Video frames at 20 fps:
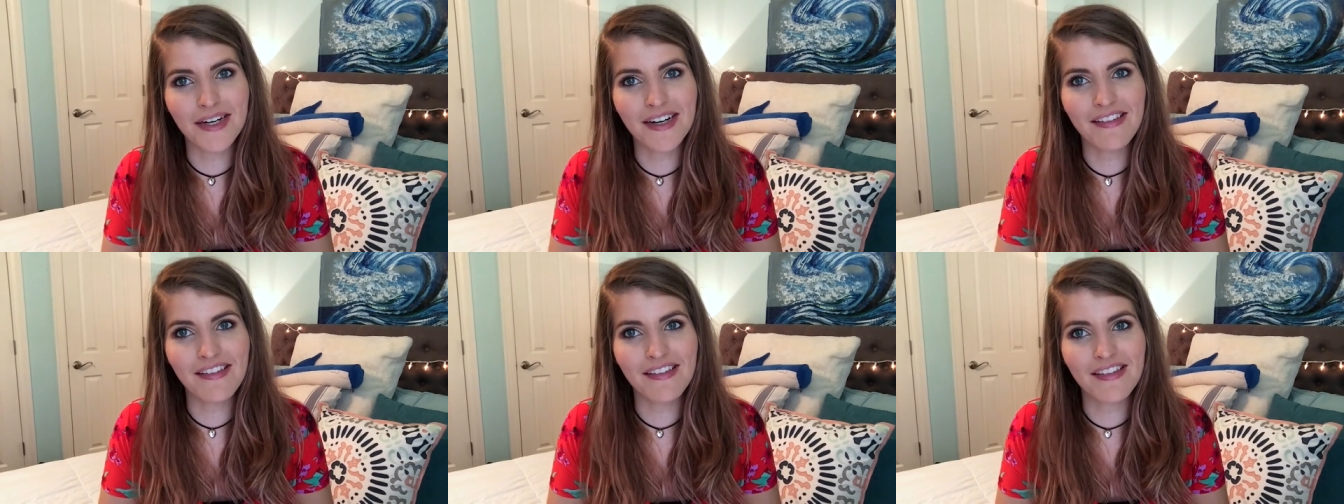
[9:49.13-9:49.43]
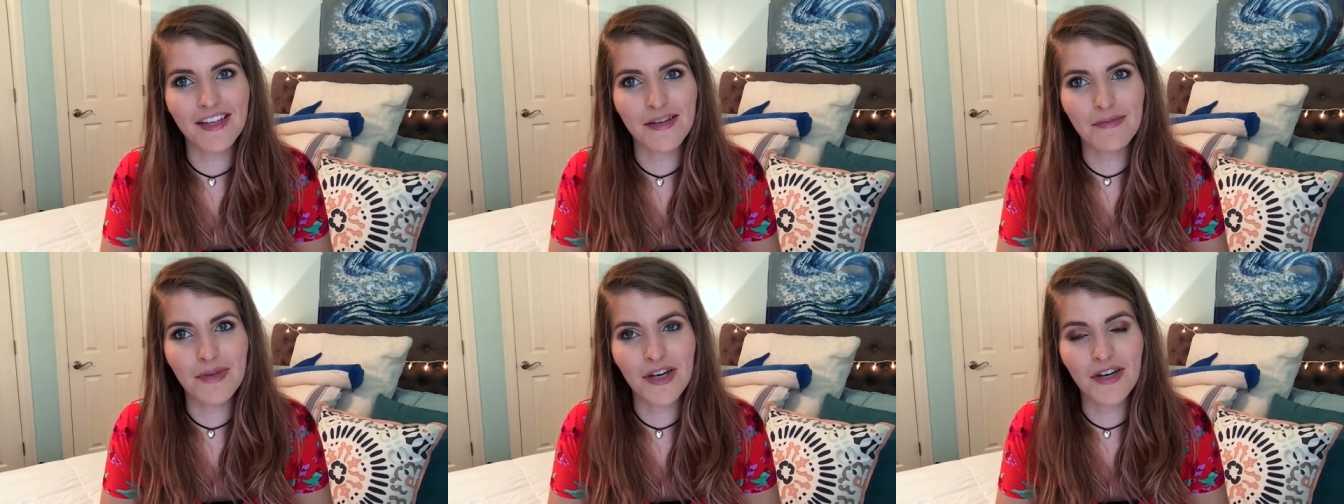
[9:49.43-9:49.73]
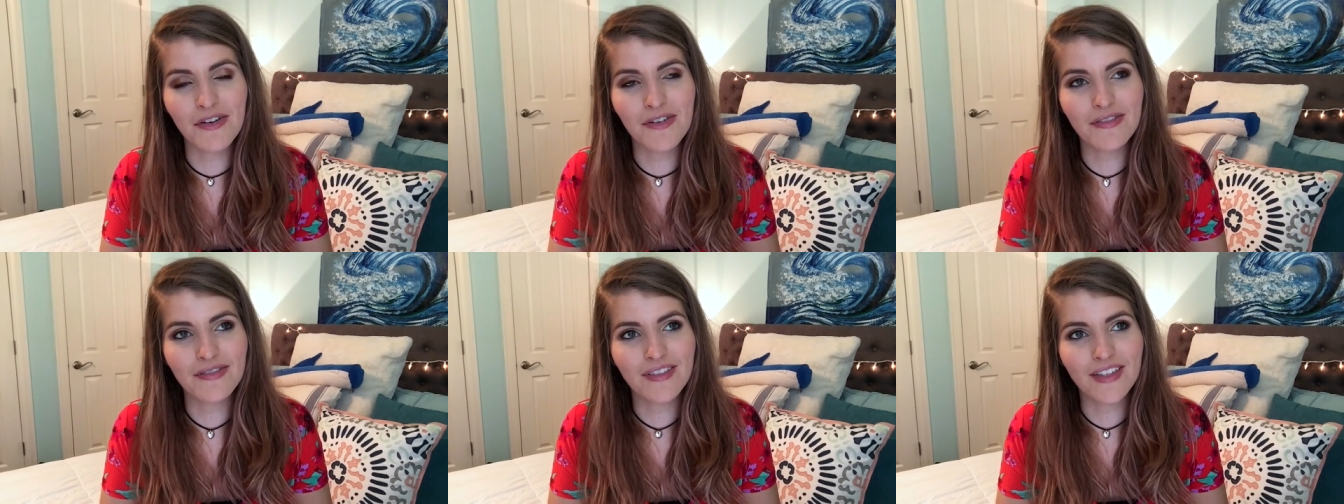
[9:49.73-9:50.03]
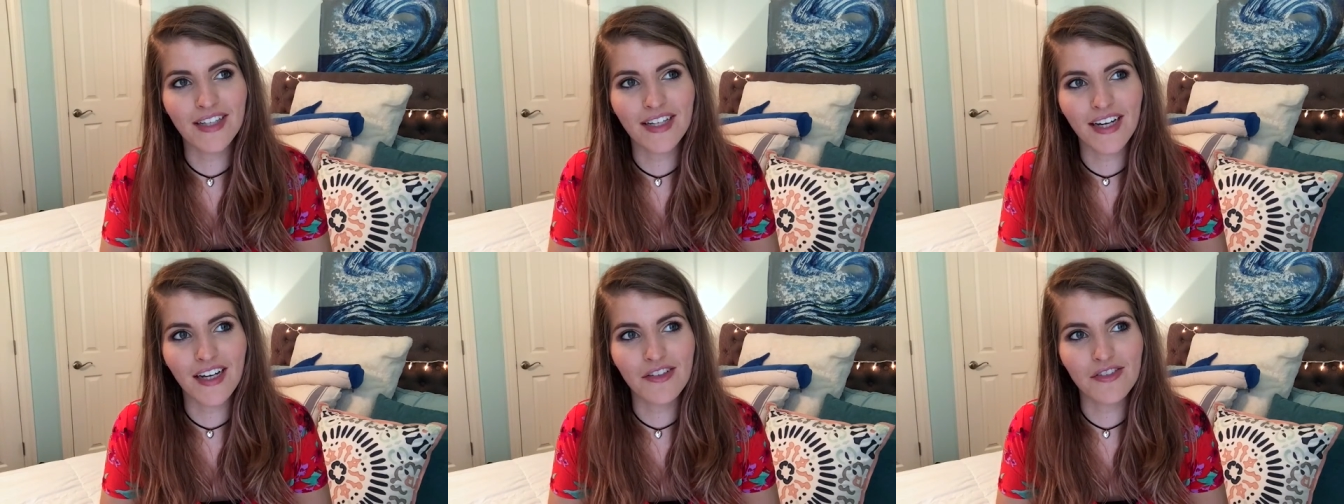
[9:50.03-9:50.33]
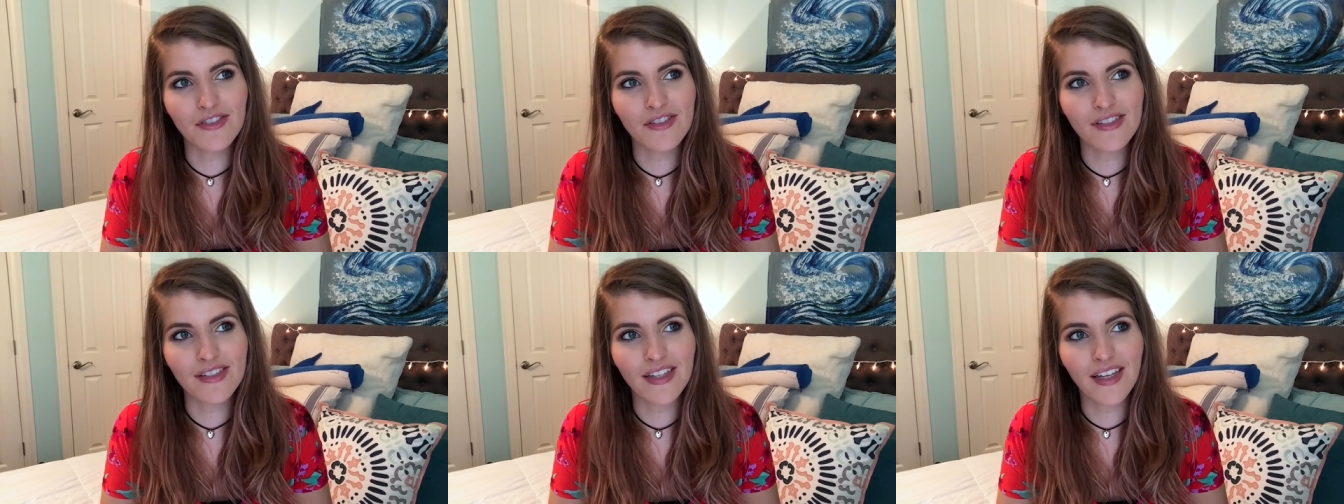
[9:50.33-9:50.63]
out of the limo. And I
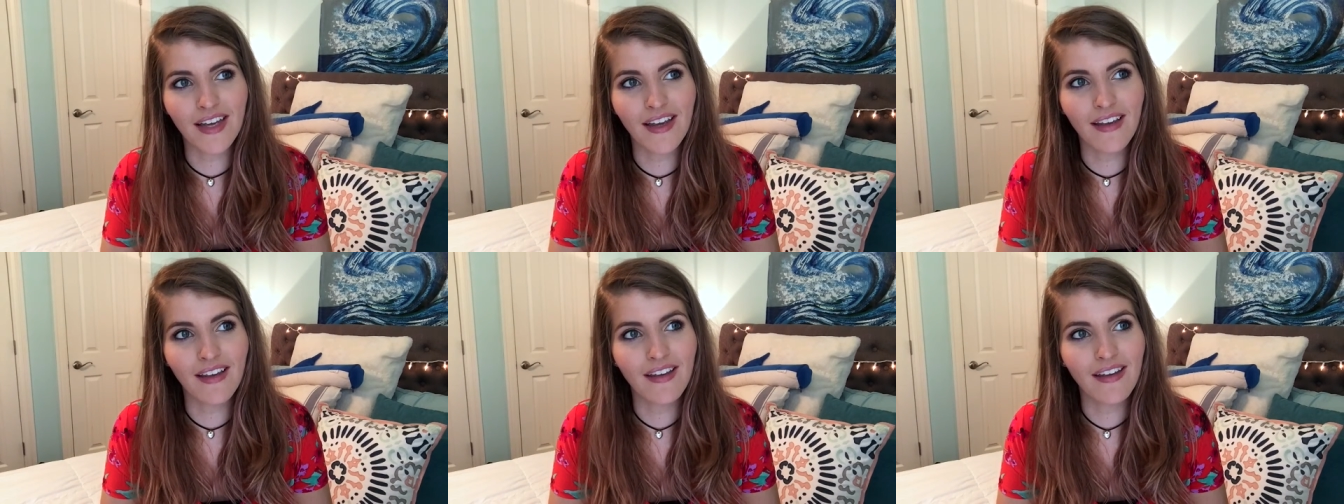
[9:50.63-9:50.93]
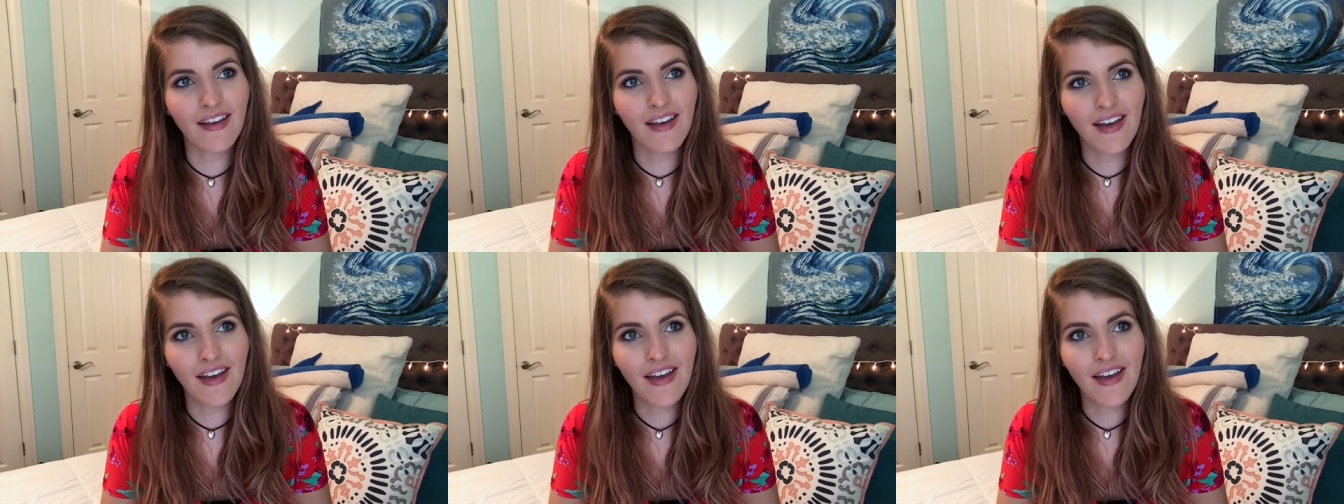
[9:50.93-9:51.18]
was just like,